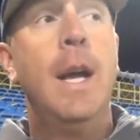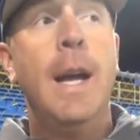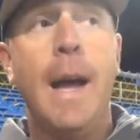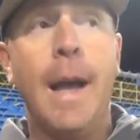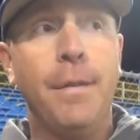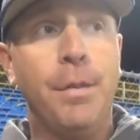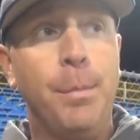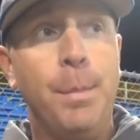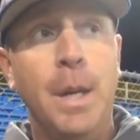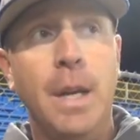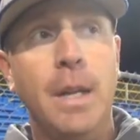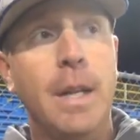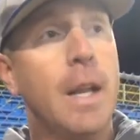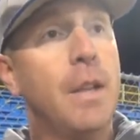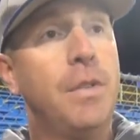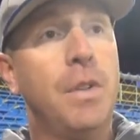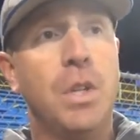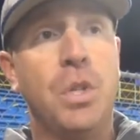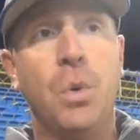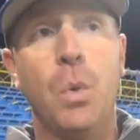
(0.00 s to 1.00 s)
Hasn't been in
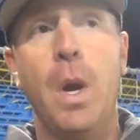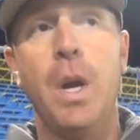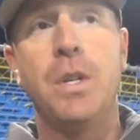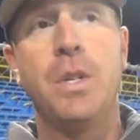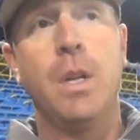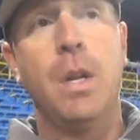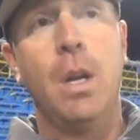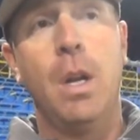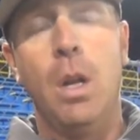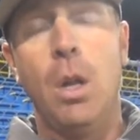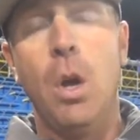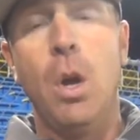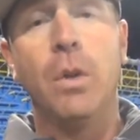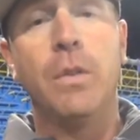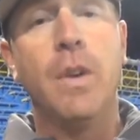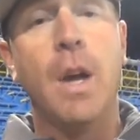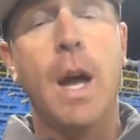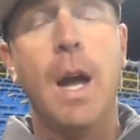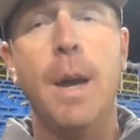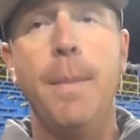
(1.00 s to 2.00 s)
that situation in a long
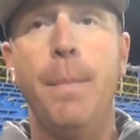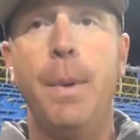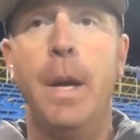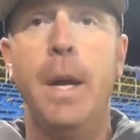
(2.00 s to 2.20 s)
time,